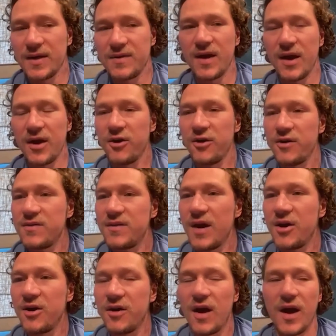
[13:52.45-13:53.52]
Tanner
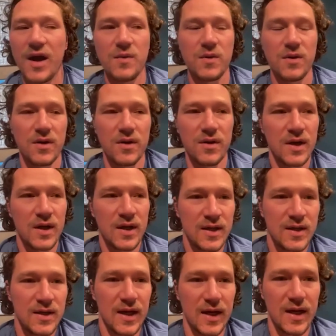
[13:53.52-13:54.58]
and I were
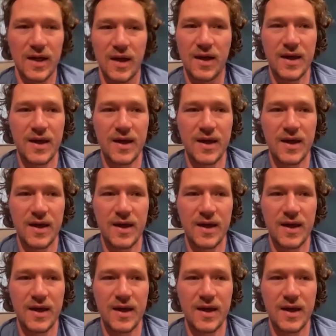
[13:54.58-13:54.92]
young